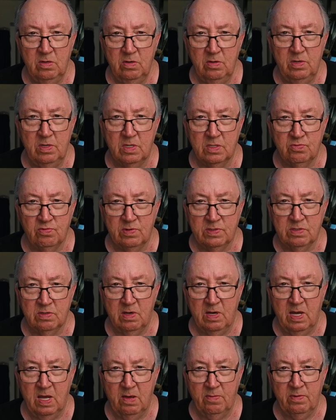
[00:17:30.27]
Who knows what's
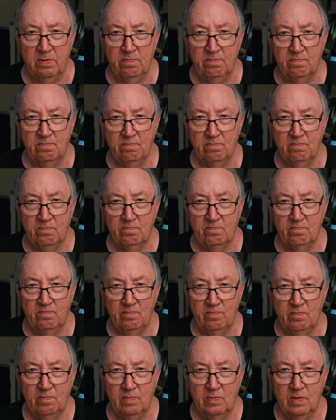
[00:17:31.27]
going to happen?
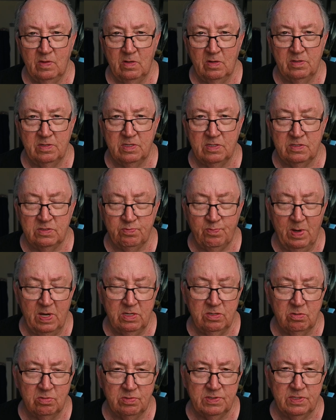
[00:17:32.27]
There's a
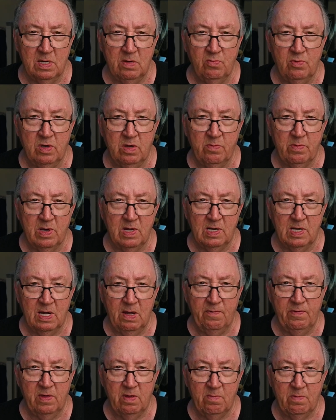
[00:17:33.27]
special someone in my
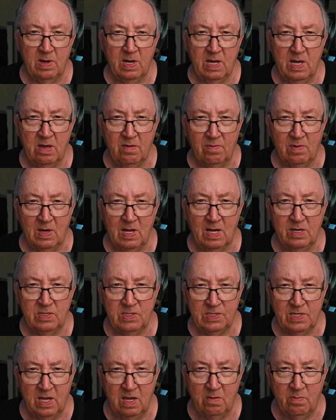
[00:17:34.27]
life that might have a lot
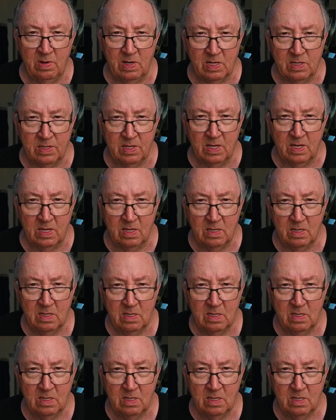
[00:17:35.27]
to say about that.